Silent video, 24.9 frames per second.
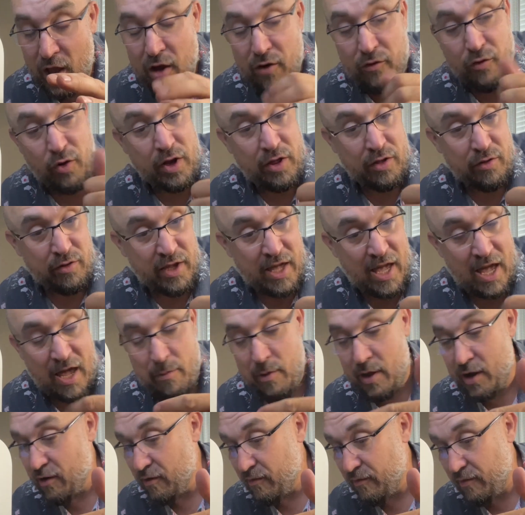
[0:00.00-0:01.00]
for either
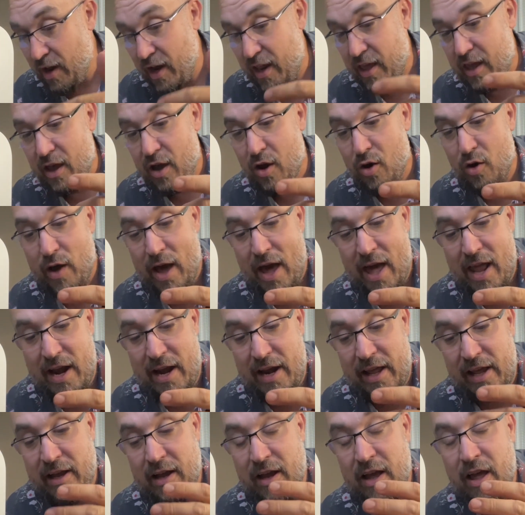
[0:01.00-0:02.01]
gaming or video
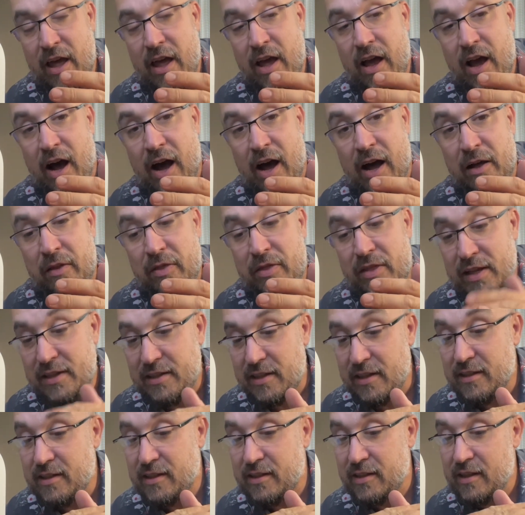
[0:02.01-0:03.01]
editing, this
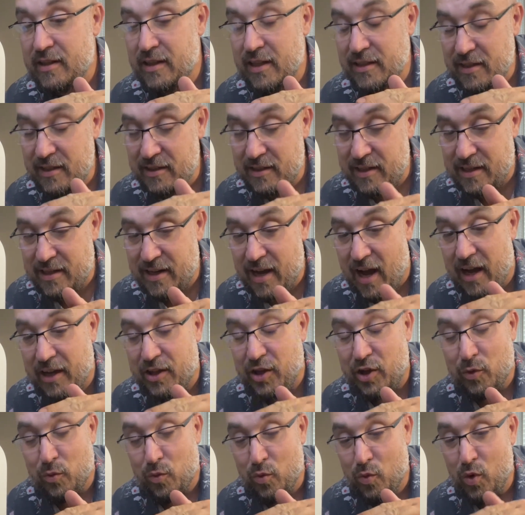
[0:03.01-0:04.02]
is a dock
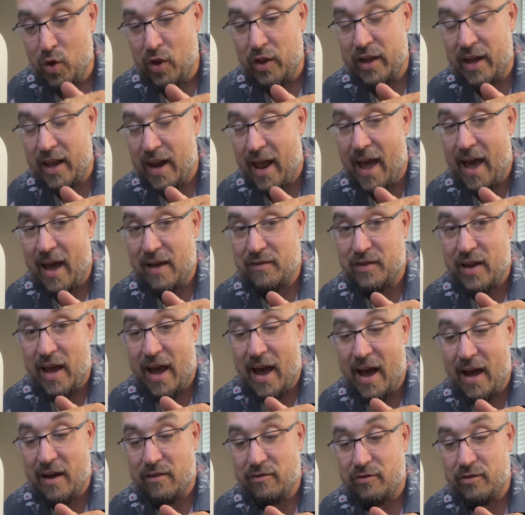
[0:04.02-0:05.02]
you're really going to
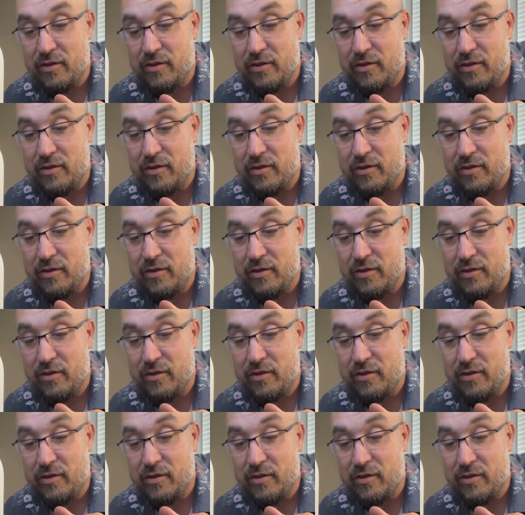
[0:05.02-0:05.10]
have.